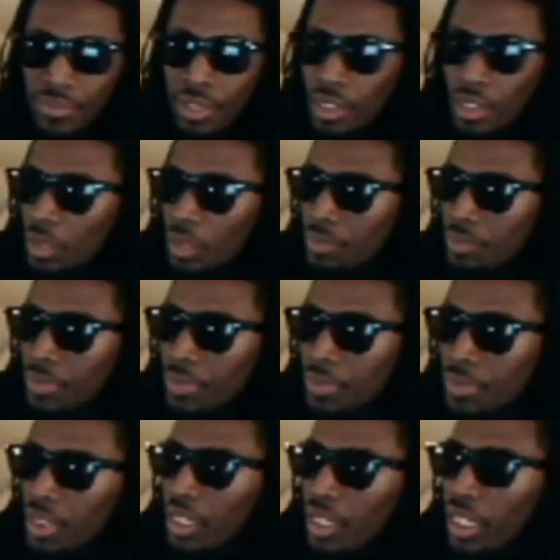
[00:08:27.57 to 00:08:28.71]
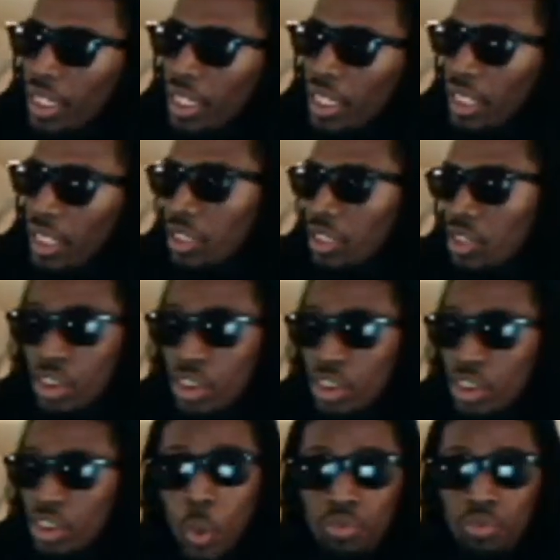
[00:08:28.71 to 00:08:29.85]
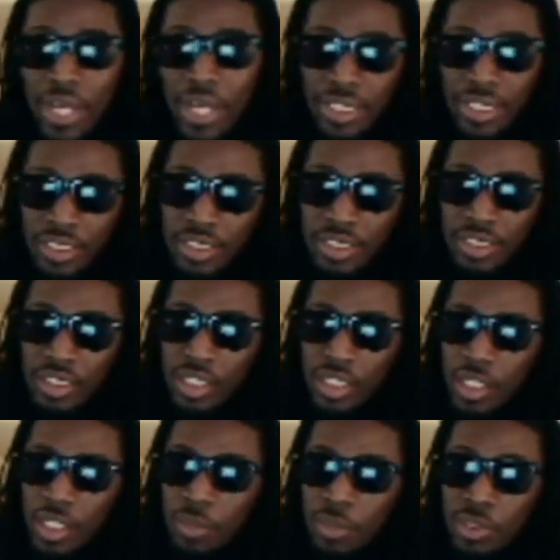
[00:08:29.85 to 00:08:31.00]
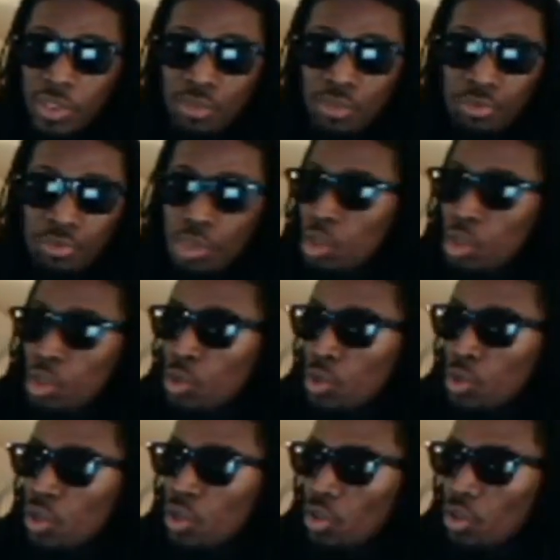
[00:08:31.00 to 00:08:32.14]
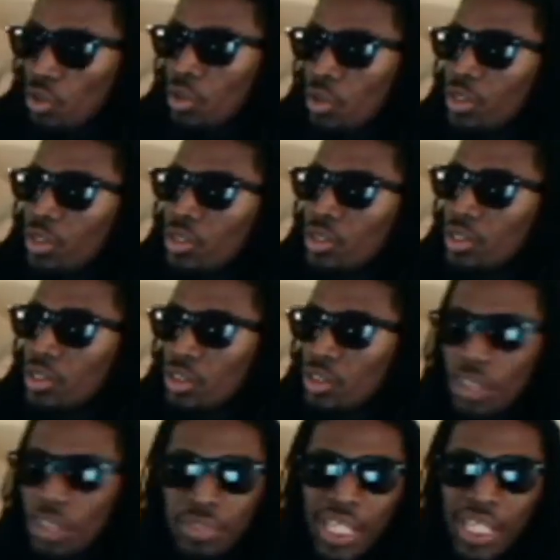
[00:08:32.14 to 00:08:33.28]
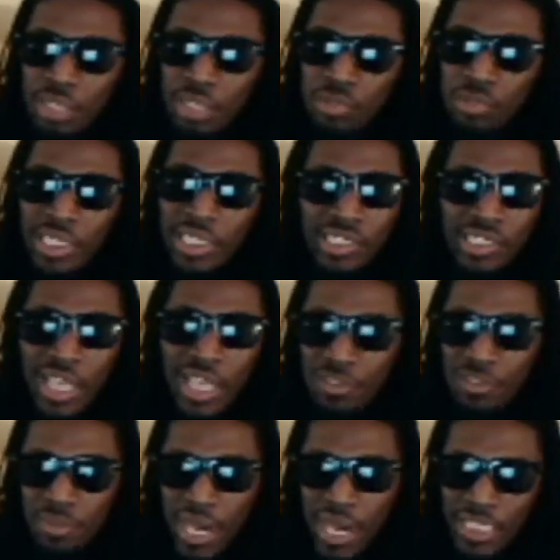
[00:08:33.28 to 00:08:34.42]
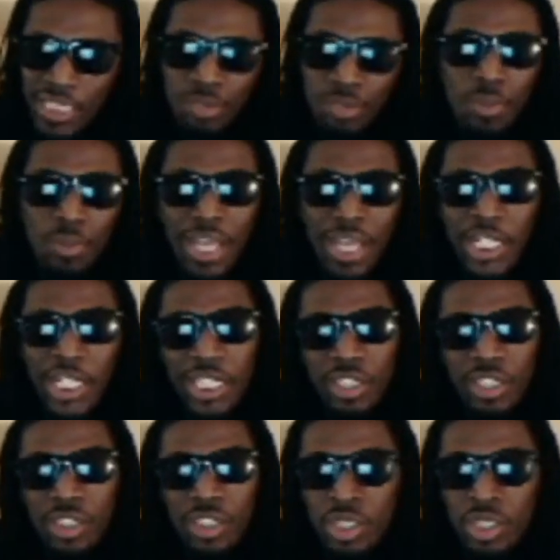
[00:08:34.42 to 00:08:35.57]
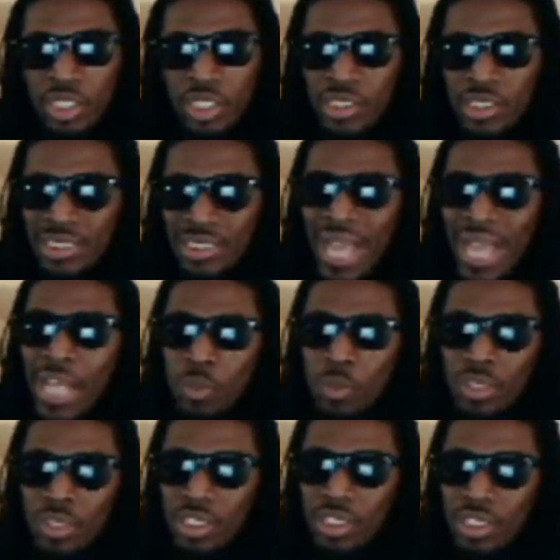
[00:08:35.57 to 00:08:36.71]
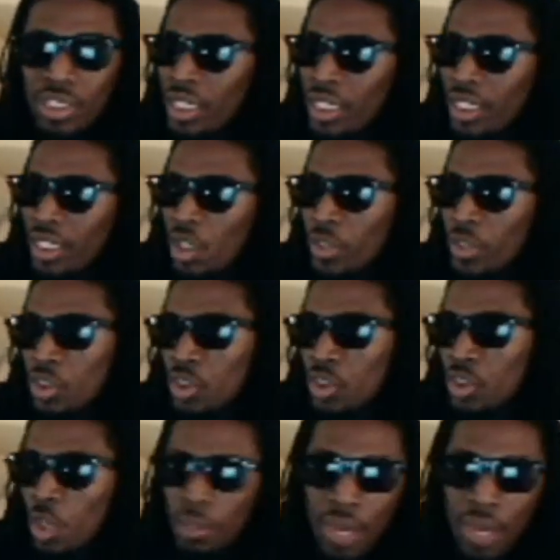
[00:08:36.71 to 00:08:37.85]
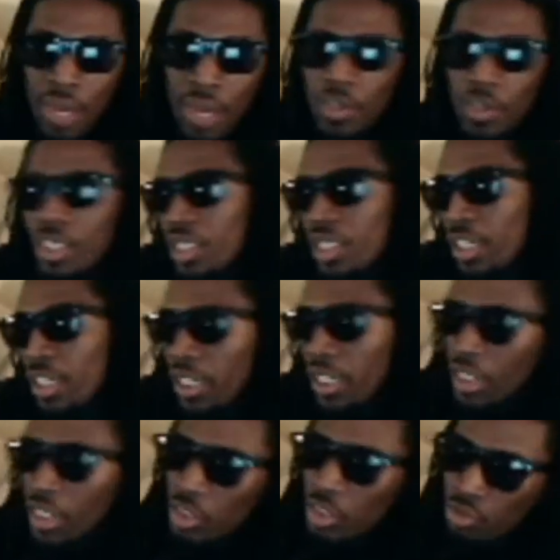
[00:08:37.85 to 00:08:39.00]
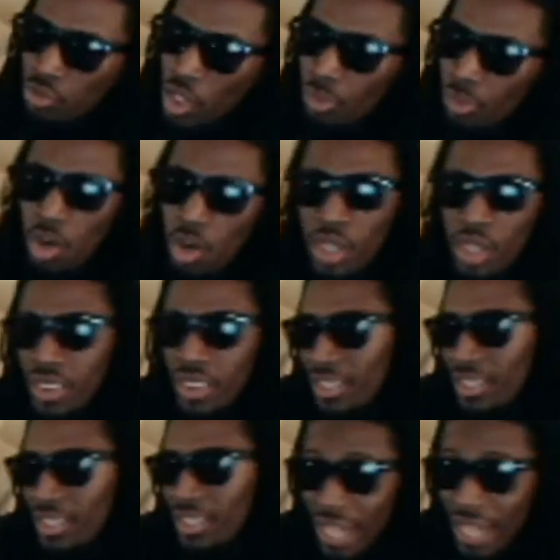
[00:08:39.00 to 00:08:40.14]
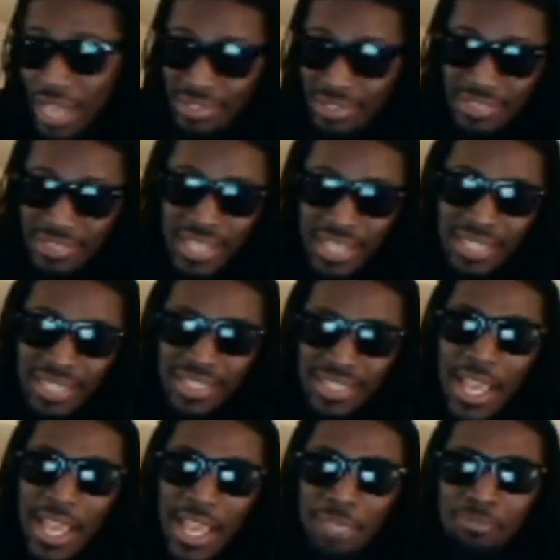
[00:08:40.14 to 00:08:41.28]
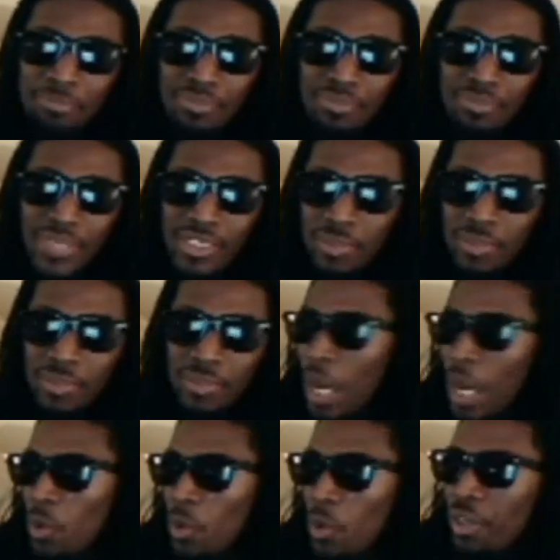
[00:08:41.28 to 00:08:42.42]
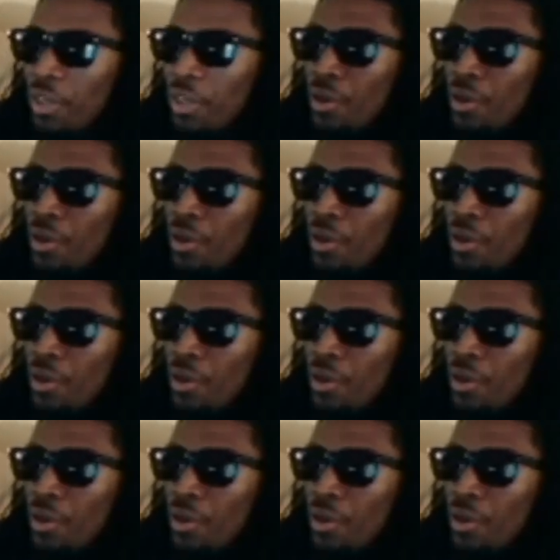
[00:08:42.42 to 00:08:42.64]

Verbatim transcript: Um, there you go. It's a dope record. Um, it's real. Something that could relate to everybody. And you might hear the, the title and think, oh, he's talking about getting drunk, partying. Nah, it's not that. It's about